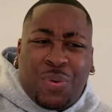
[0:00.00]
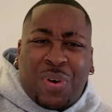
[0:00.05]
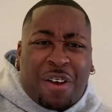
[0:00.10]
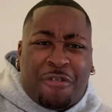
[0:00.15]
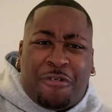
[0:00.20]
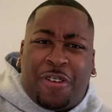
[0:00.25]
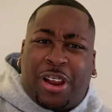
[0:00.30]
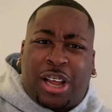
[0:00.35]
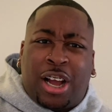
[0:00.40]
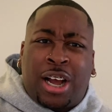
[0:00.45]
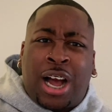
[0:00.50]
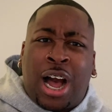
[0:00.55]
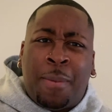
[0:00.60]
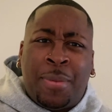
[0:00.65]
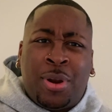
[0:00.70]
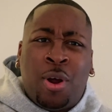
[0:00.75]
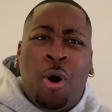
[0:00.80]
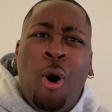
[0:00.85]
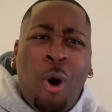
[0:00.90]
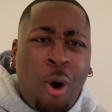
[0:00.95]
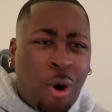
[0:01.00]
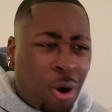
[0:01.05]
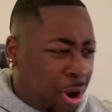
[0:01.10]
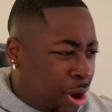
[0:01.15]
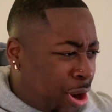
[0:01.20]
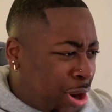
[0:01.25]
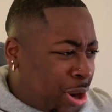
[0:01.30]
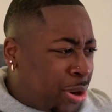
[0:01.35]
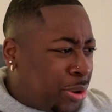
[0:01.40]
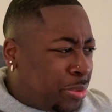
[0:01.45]
like a common whore.
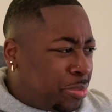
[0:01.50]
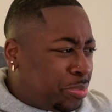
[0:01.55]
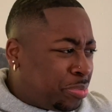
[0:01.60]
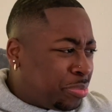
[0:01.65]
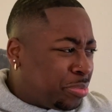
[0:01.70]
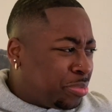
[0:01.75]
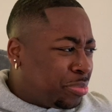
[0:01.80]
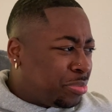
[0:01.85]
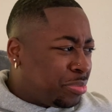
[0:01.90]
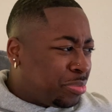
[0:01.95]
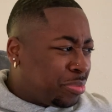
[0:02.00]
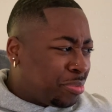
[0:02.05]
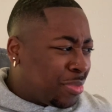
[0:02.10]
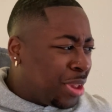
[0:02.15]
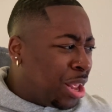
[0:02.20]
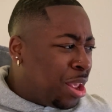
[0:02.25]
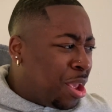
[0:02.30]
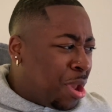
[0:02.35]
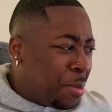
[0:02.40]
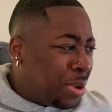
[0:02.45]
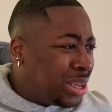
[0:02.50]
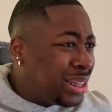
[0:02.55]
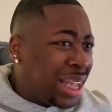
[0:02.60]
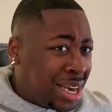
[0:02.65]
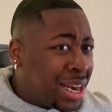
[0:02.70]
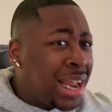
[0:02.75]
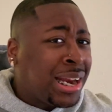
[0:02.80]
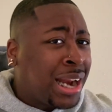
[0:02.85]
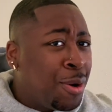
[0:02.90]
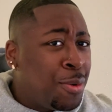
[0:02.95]
But that
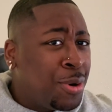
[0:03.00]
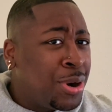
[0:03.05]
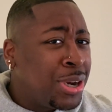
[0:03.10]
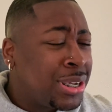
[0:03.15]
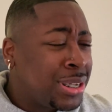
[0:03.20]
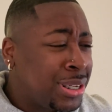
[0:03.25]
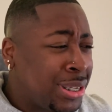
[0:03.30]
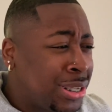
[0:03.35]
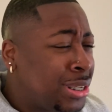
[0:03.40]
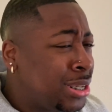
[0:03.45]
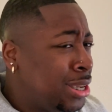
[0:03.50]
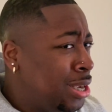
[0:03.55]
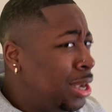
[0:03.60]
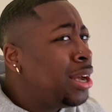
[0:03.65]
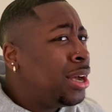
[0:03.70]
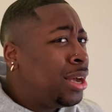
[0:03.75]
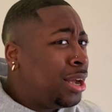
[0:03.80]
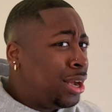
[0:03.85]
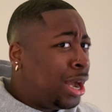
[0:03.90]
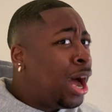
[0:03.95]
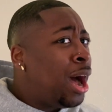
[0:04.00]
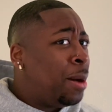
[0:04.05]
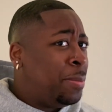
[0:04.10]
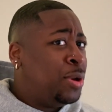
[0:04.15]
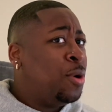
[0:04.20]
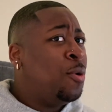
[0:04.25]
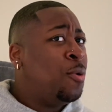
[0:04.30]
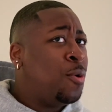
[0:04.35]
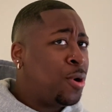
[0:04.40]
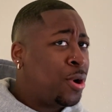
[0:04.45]
night I was a common
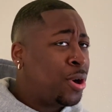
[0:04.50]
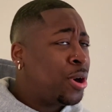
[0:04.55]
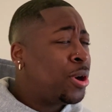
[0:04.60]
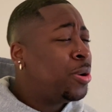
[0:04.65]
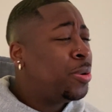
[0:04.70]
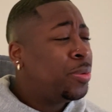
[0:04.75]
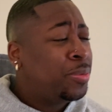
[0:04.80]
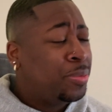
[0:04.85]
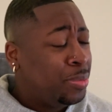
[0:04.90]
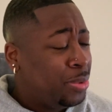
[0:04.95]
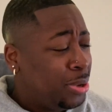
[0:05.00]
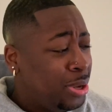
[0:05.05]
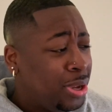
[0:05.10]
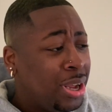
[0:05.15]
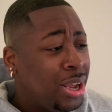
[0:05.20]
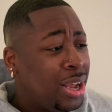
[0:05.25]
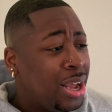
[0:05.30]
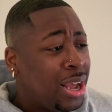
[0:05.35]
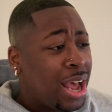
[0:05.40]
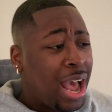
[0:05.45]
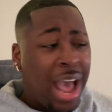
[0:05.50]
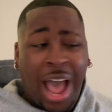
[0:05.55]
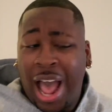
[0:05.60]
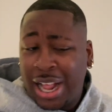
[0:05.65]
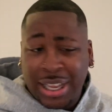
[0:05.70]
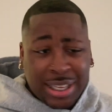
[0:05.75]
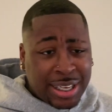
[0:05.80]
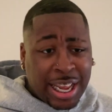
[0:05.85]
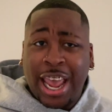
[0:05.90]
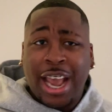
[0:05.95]
whore. I
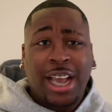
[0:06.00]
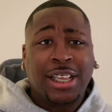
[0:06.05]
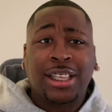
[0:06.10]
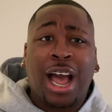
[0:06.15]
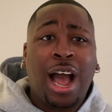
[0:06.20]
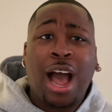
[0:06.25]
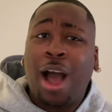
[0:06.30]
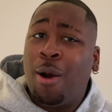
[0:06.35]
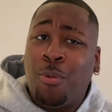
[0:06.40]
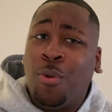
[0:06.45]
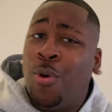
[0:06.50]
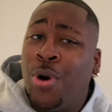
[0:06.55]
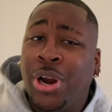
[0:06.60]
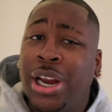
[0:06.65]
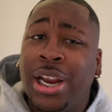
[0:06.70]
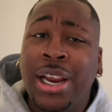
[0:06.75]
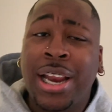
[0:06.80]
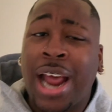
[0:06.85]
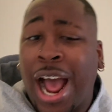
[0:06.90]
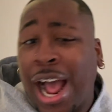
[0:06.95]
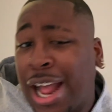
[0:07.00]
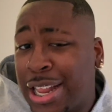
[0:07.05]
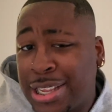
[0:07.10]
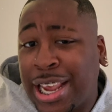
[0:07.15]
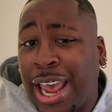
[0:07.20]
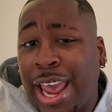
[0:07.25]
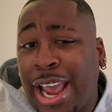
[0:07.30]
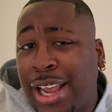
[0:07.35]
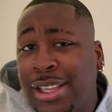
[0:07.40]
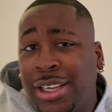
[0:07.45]
attacked her. I wanted it. I
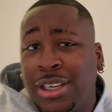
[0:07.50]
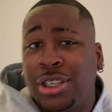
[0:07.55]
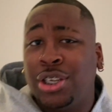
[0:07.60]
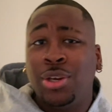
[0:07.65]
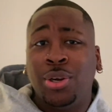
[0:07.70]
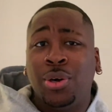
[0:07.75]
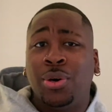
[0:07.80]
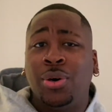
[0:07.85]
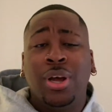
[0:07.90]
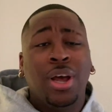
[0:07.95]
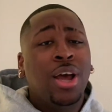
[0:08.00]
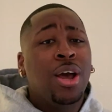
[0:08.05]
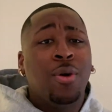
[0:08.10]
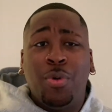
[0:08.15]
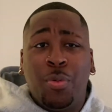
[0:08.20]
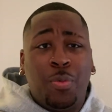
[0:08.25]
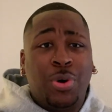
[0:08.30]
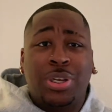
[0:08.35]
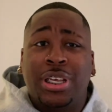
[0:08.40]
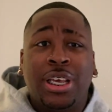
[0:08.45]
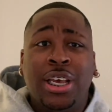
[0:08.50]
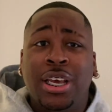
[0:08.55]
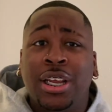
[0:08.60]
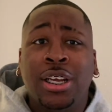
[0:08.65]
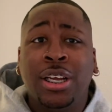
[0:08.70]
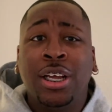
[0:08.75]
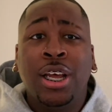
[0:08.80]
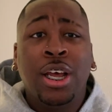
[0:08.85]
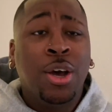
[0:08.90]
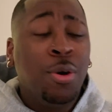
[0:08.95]
attacked it. You know, we wasn't here
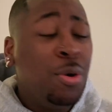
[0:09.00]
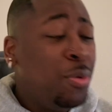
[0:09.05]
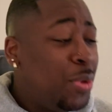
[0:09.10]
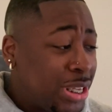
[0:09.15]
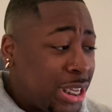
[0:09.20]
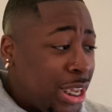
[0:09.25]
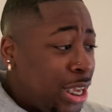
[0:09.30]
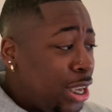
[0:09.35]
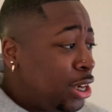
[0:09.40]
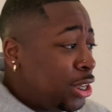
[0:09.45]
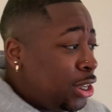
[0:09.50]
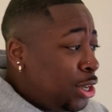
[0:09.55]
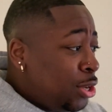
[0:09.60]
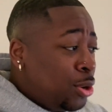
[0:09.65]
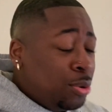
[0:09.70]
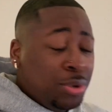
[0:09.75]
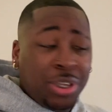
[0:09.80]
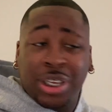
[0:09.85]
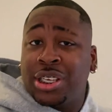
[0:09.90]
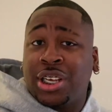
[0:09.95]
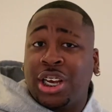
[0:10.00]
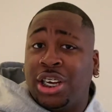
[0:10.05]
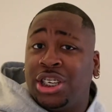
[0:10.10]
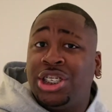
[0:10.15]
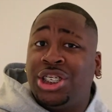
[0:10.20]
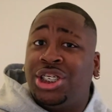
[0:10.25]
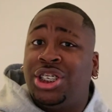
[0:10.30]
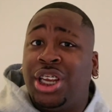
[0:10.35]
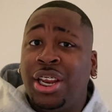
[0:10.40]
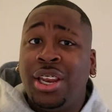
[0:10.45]
to you know,
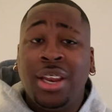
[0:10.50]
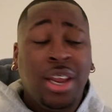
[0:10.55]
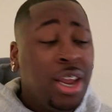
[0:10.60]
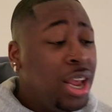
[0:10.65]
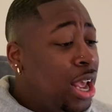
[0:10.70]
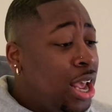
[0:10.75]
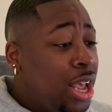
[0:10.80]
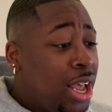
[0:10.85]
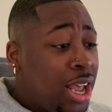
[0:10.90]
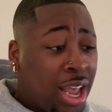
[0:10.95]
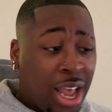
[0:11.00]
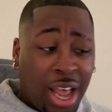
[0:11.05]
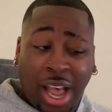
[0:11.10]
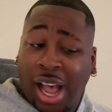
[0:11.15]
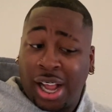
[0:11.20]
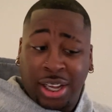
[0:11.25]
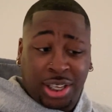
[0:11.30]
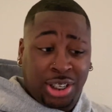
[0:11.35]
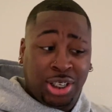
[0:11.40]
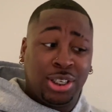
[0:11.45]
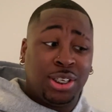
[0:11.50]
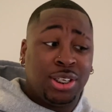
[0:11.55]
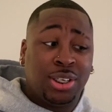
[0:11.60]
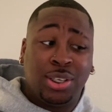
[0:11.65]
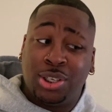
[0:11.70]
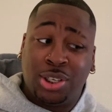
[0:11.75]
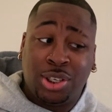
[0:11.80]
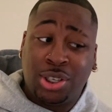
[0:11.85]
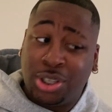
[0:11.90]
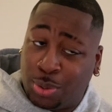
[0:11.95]
discuss shit. I
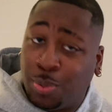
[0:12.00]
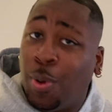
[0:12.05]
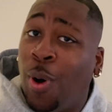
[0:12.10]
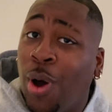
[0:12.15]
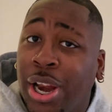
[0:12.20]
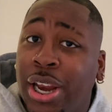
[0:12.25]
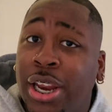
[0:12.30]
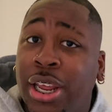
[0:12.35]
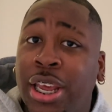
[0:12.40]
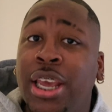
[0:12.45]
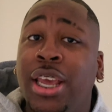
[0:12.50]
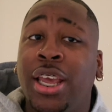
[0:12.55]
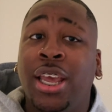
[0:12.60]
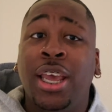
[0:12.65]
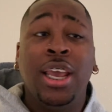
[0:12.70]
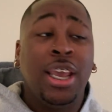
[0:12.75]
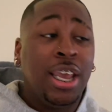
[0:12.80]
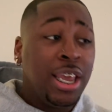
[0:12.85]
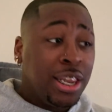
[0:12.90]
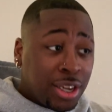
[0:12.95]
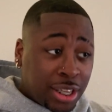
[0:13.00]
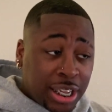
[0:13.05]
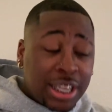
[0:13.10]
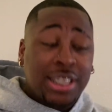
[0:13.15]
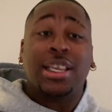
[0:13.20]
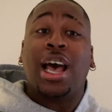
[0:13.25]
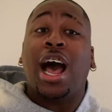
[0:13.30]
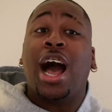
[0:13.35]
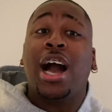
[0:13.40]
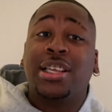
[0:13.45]
just wanted it. He looked
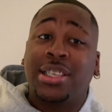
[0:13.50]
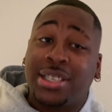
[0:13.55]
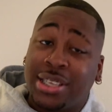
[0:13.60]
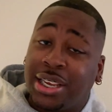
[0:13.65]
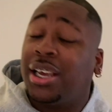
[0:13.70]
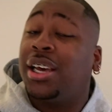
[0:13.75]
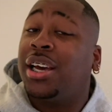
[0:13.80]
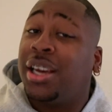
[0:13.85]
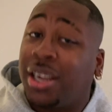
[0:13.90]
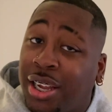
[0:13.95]
toxic.